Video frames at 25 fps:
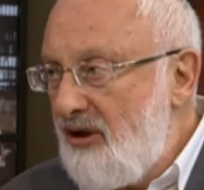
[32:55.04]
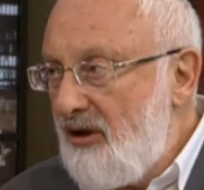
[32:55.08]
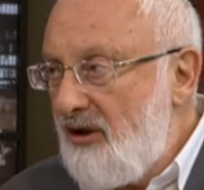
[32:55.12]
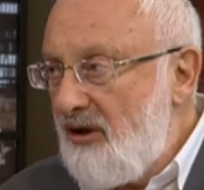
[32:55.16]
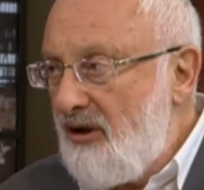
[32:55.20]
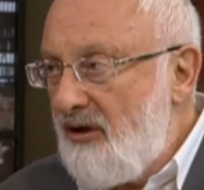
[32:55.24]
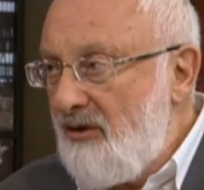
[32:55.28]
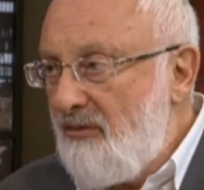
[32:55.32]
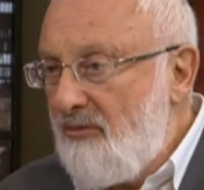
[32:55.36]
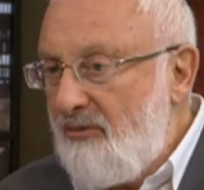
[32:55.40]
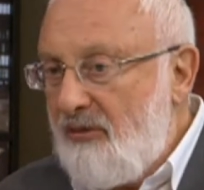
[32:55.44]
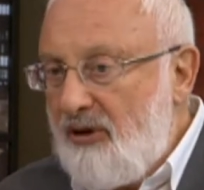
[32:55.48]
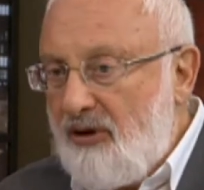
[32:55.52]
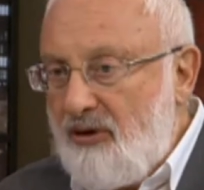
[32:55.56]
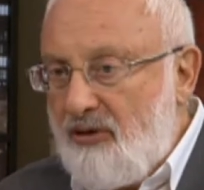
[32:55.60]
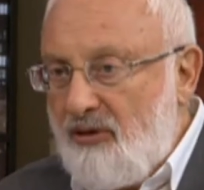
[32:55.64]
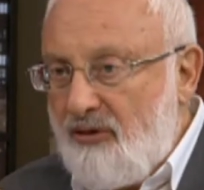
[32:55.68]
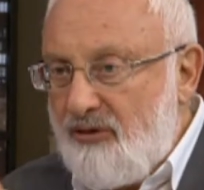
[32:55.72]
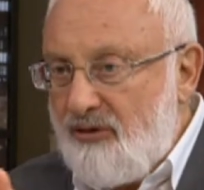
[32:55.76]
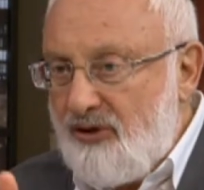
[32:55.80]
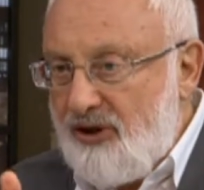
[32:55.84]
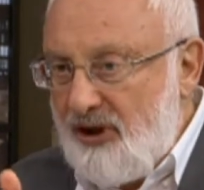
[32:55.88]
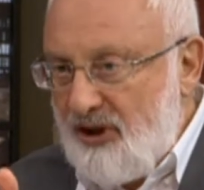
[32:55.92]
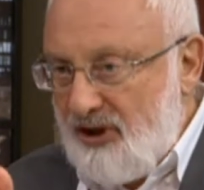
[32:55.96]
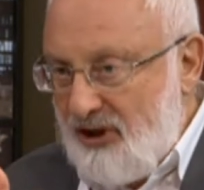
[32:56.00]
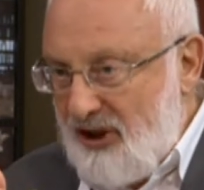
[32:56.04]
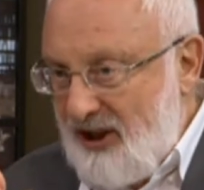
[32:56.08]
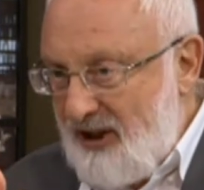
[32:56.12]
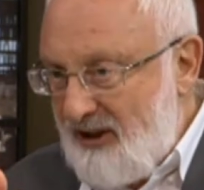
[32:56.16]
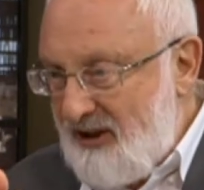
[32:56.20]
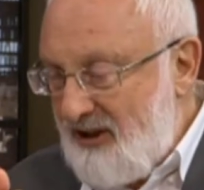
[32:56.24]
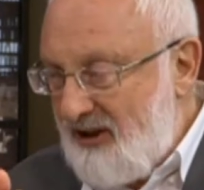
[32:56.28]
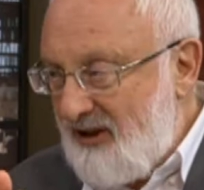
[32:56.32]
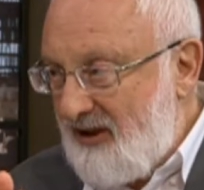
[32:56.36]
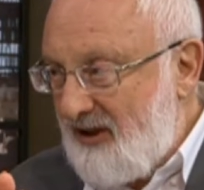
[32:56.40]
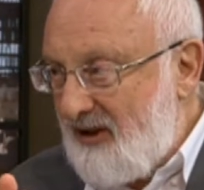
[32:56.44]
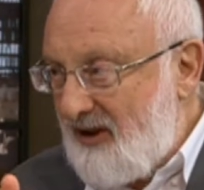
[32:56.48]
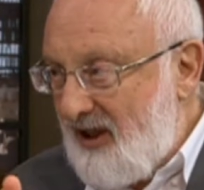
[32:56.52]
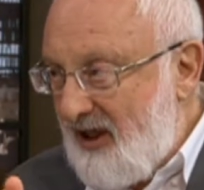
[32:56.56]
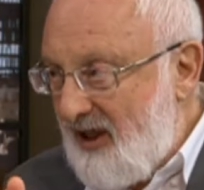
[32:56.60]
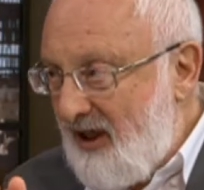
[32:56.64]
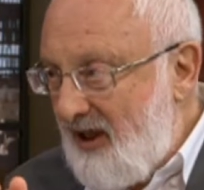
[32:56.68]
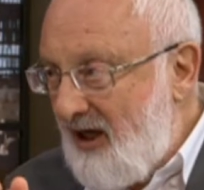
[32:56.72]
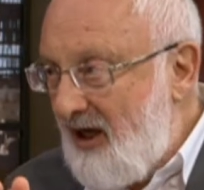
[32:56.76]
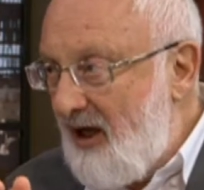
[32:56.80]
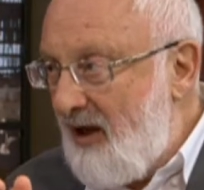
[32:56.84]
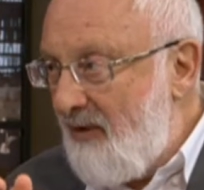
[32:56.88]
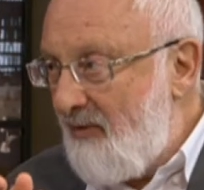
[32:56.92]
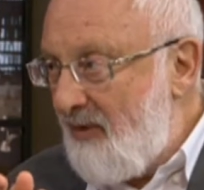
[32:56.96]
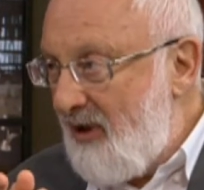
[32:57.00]
You will all of a sudden start to
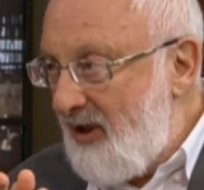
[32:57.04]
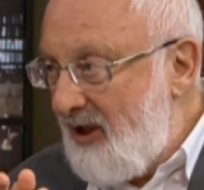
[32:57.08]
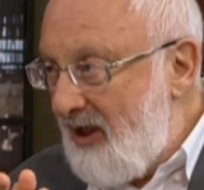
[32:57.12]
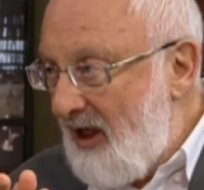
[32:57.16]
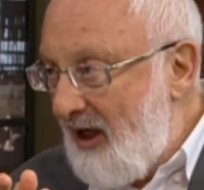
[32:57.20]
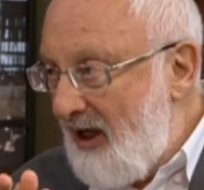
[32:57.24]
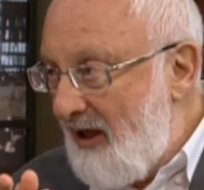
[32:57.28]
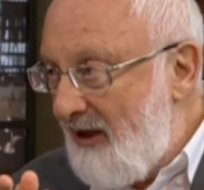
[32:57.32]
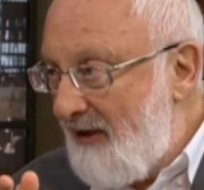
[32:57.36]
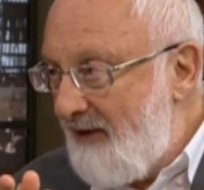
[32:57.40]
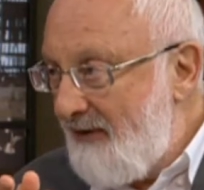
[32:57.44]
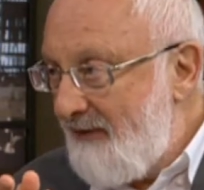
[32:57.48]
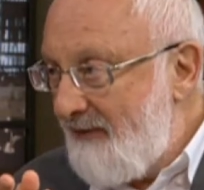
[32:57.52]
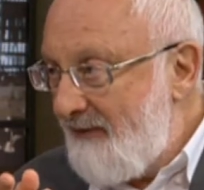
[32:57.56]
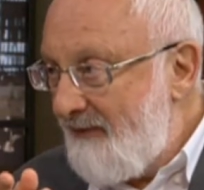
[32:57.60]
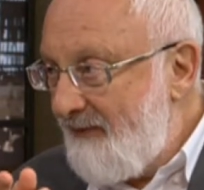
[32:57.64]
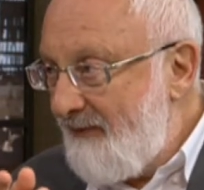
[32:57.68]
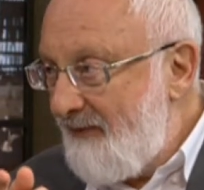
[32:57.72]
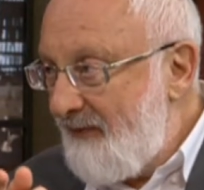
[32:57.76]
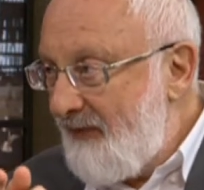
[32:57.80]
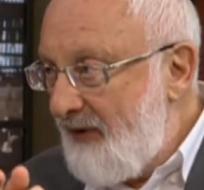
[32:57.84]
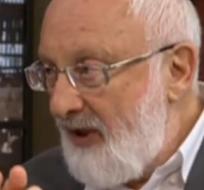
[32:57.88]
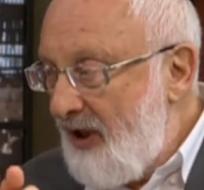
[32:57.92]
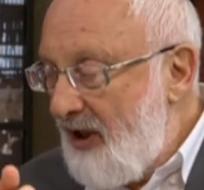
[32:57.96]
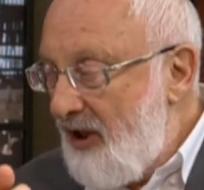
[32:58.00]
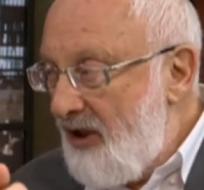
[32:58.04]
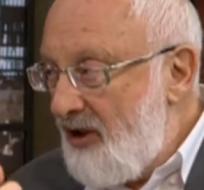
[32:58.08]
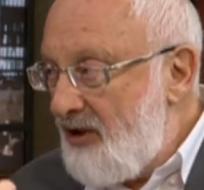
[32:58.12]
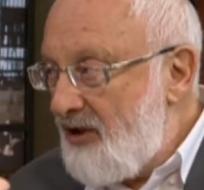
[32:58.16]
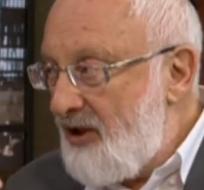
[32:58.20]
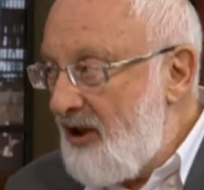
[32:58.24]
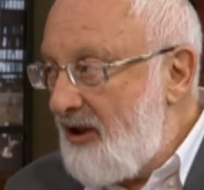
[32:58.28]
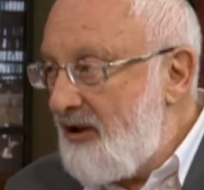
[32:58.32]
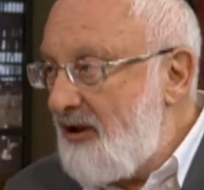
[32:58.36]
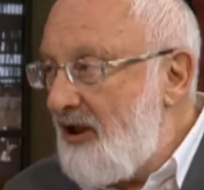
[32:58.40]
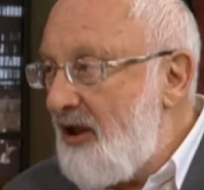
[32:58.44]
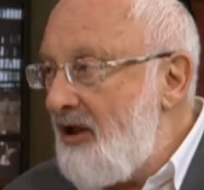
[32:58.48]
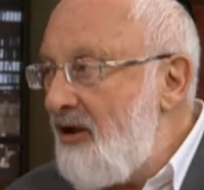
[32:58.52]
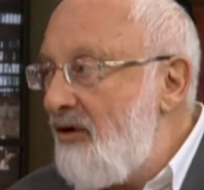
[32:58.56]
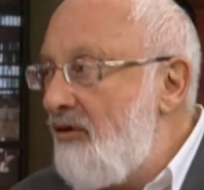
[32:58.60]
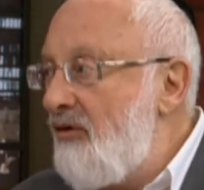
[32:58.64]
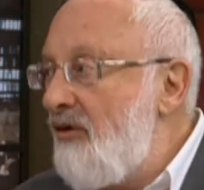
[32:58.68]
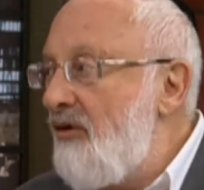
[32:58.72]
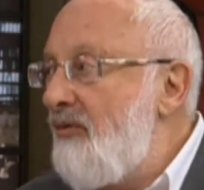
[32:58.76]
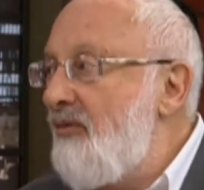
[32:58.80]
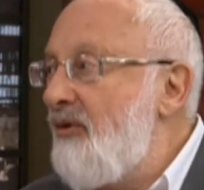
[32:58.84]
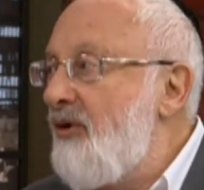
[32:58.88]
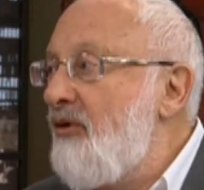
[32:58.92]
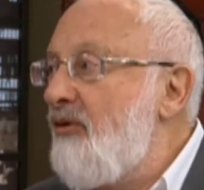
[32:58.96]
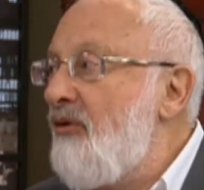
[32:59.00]
feel from these
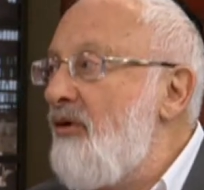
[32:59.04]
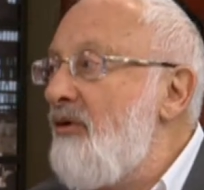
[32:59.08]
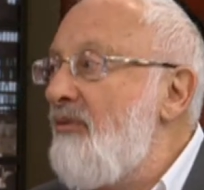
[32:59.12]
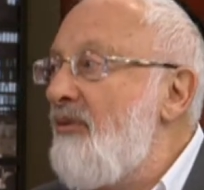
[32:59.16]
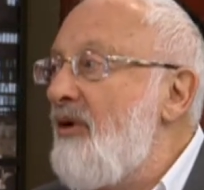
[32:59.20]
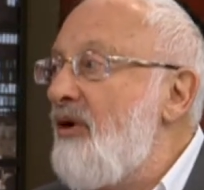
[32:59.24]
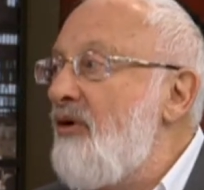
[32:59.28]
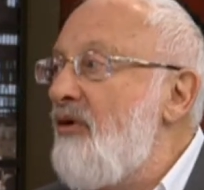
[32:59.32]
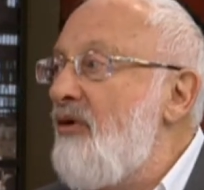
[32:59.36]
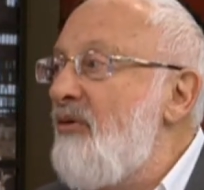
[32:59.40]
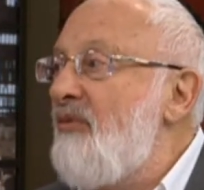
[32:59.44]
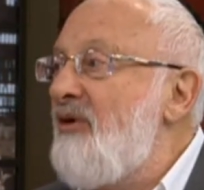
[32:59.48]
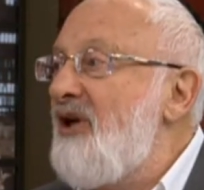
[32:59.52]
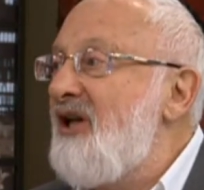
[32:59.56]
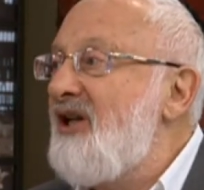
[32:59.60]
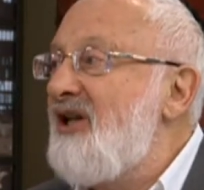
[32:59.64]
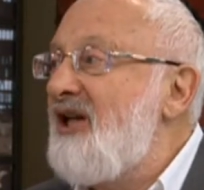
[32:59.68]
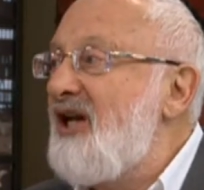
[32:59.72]
exercises that you did with her,